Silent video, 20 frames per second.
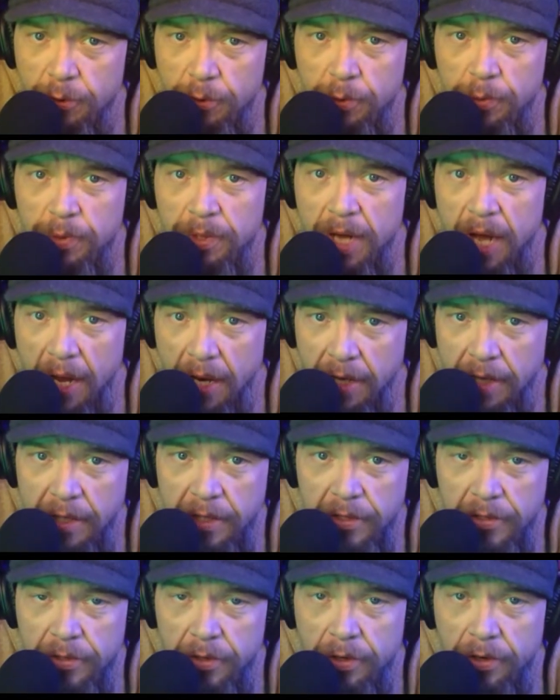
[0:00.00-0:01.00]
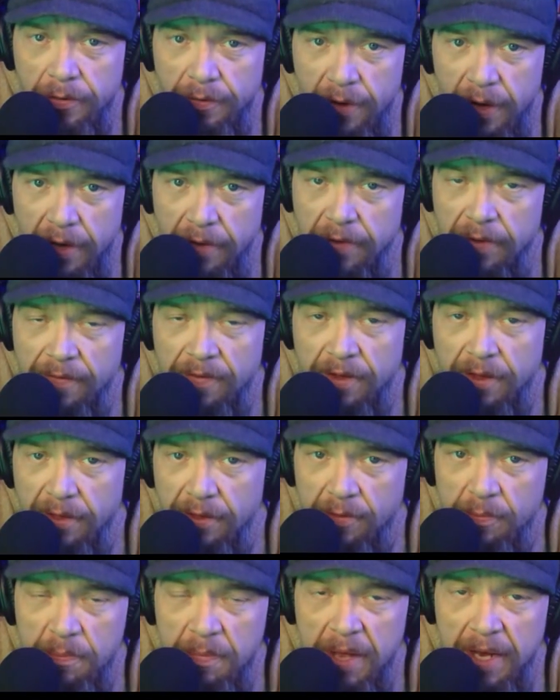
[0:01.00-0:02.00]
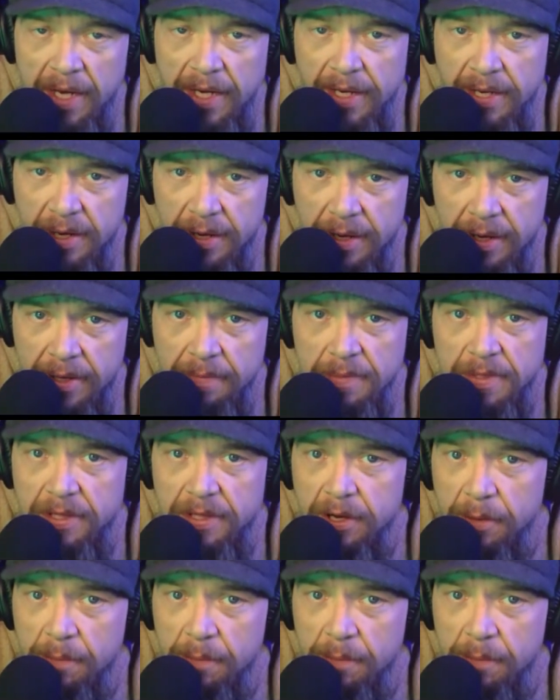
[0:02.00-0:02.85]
You do not need to show your face. I've said this many times.